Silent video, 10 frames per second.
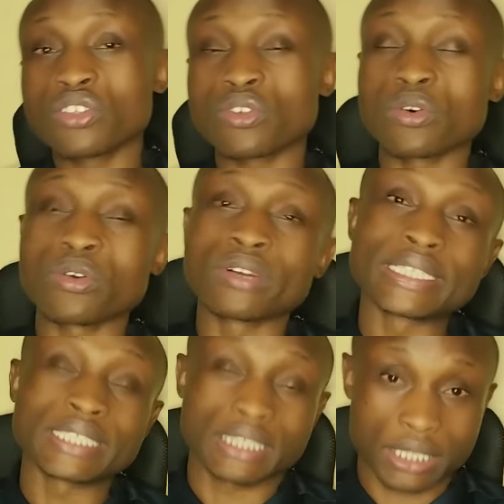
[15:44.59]
So
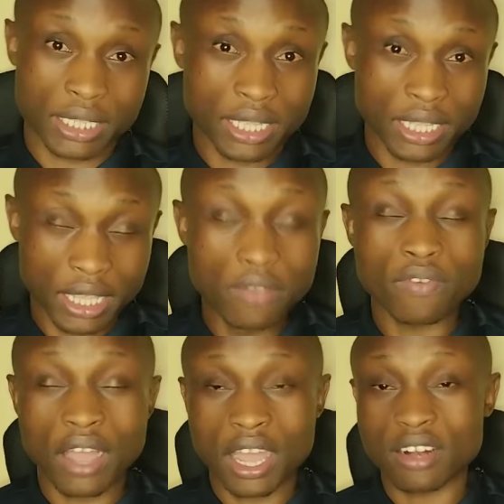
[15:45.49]

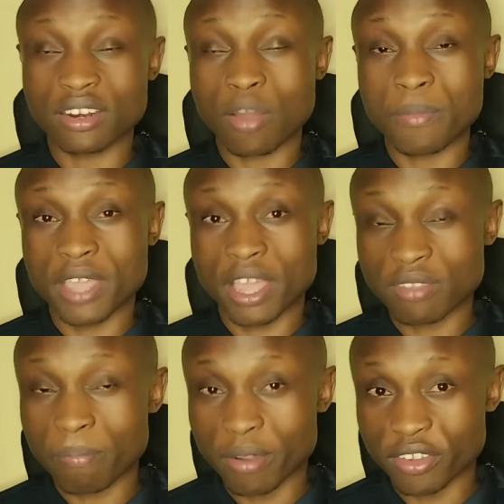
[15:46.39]
if a country now
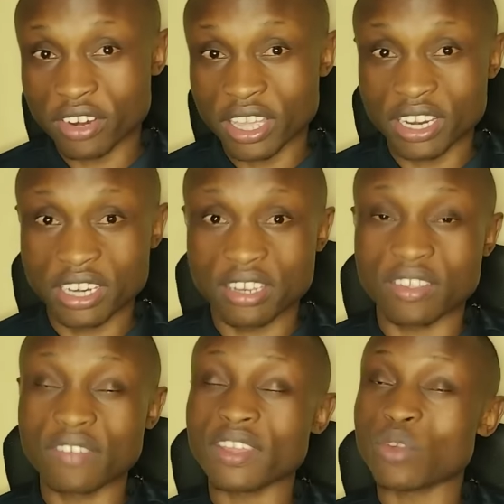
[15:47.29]
becomes a punchline, it
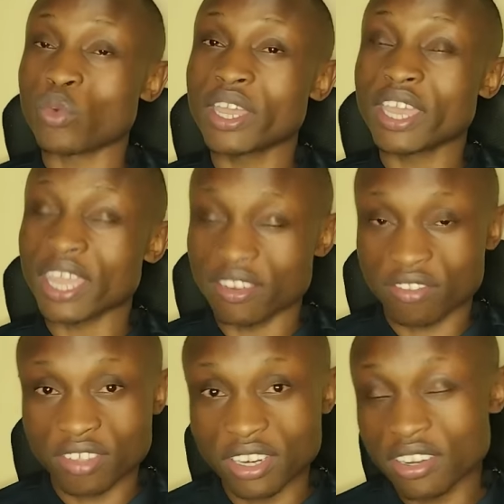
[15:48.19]
even
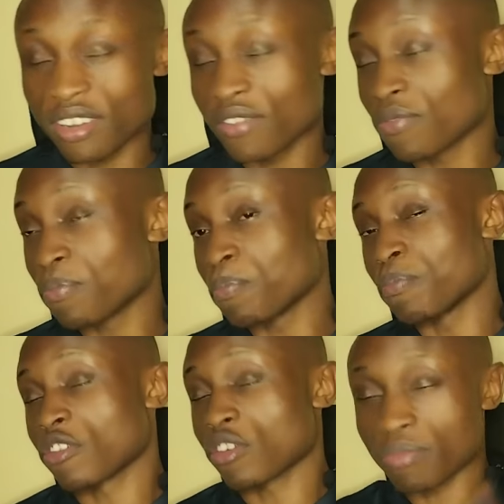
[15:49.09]
weakens it
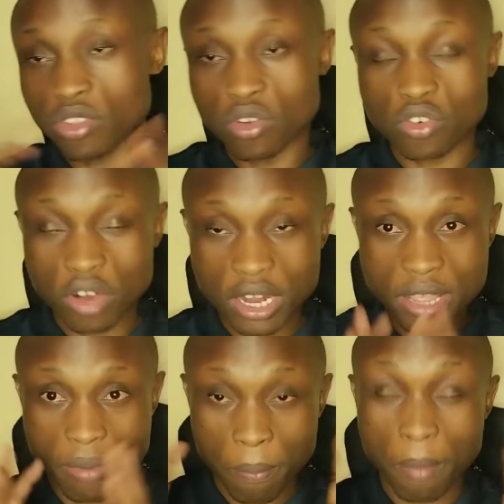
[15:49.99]
from not
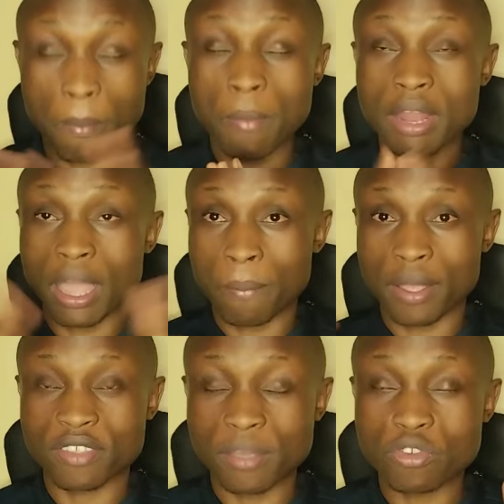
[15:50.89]
only the public
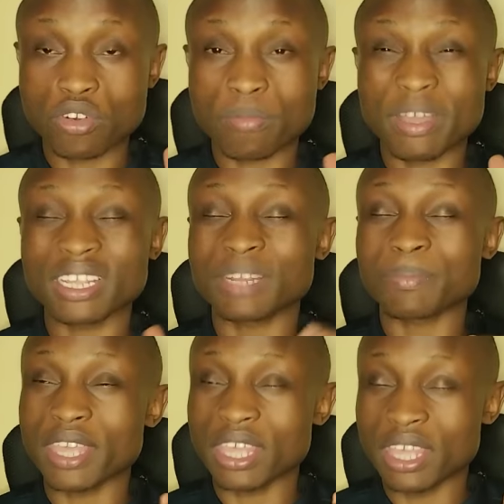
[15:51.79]
perception, but it
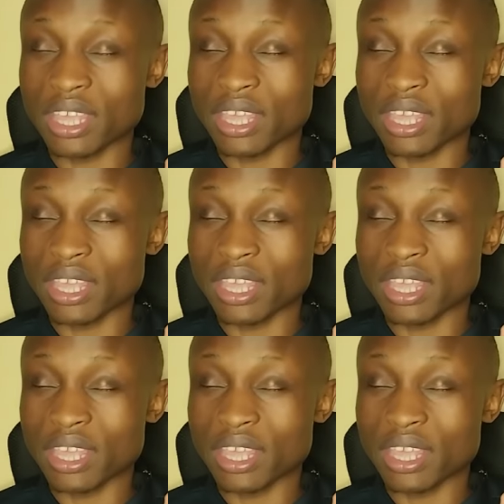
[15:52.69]
may